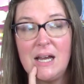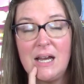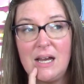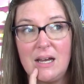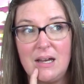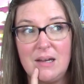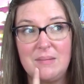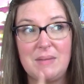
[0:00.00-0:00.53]

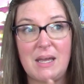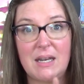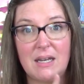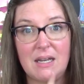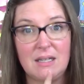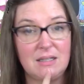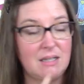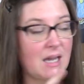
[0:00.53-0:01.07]
um, and
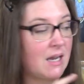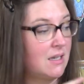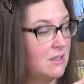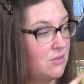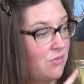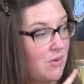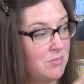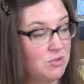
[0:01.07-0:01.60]
it, that
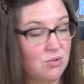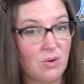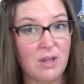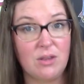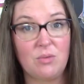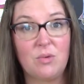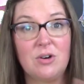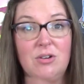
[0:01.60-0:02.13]
is from Story
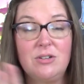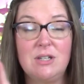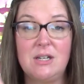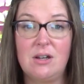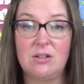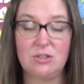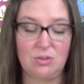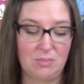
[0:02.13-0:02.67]
of the World and
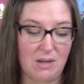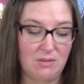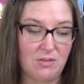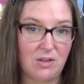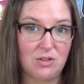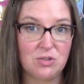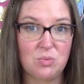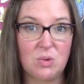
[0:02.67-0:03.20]
also My
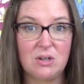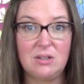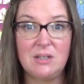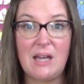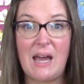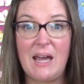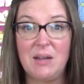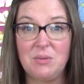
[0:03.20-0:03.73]
Father's World.
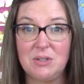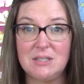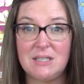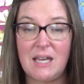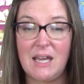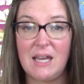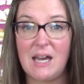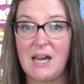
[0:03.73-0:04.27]
I will
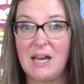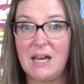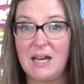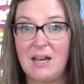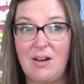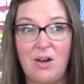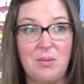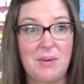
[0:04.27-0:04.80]
say,
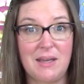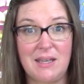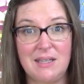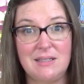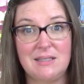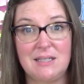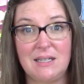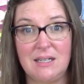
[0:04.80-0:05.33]
all my
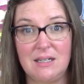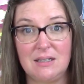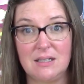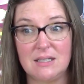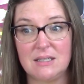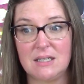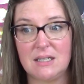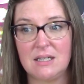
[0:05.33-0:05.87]
kids sit in and
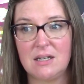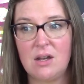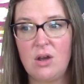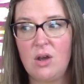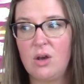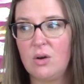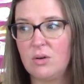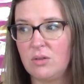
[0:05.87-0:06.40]
listen.
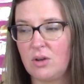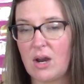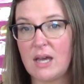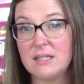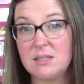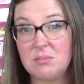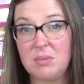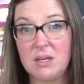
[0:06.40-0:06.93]
There
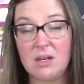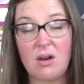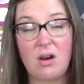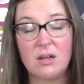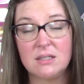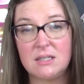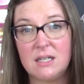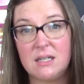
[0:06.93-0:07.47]
hasn't been
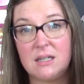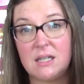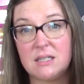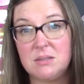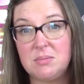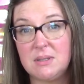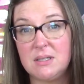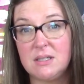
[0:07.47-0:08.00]
content
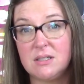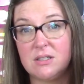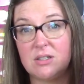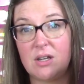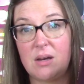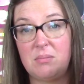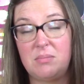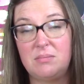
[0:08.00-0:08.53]
that's been
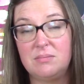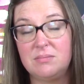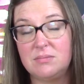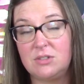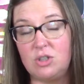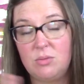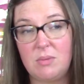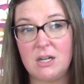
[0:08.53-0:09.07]
uh,
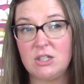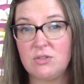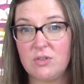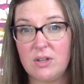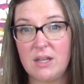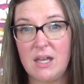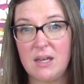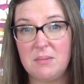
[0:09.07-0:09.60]
too much
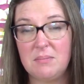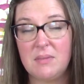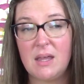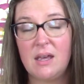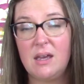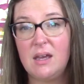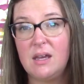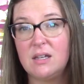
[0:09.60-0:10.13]
for them,
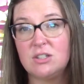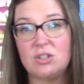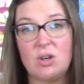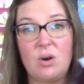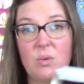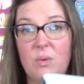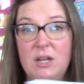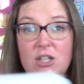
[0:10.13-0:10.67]

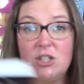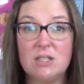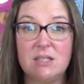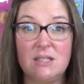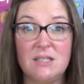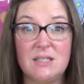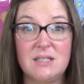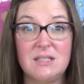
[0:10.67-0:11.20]
so we
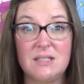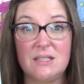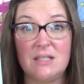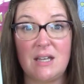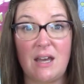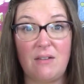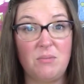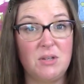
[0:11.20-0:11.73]
just
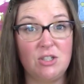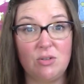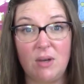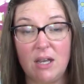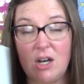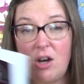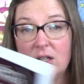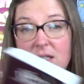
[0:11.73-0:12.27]
have been
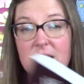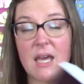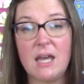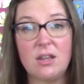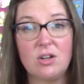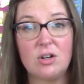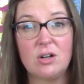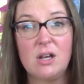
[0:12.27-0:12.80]
doing it all
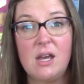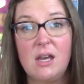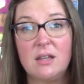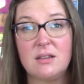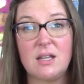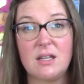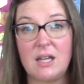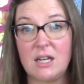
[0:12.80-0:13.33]
together.
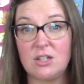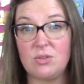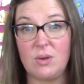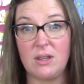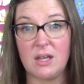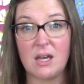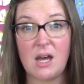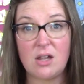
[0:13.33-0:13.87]
They like
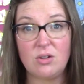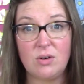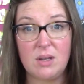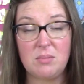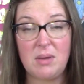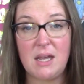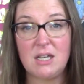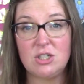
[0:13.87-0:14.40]
doing the
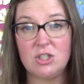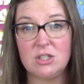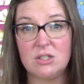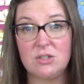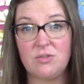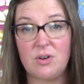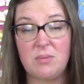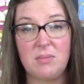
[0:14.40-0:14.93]
coloring
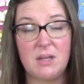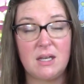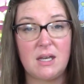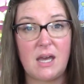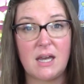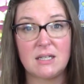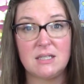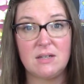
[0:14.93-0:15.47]
pages from
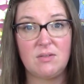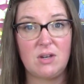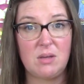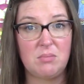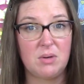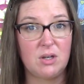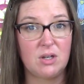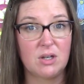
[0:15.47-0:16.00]
the activity
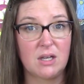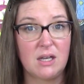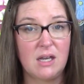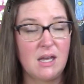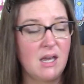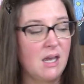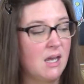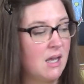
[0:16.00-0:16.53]
book
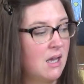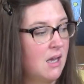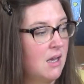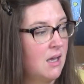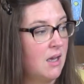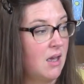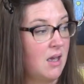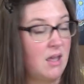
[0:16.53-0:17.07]

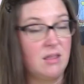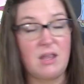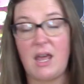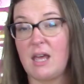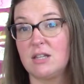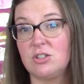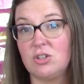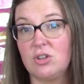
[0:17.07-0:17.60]
and they
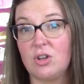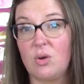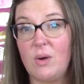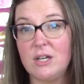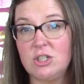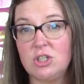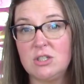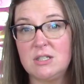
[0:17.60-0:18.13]
answered the
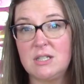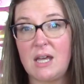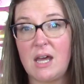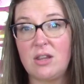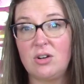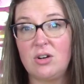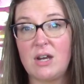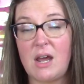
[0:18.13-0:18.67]
questions
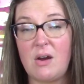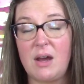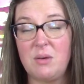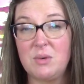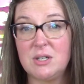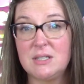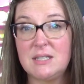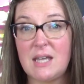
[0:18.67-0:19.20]
together. Now, I
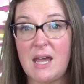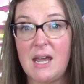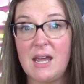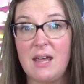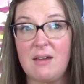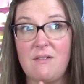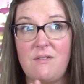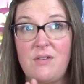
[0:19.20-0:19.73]
will
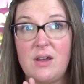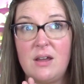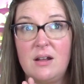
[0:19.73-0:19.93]
say if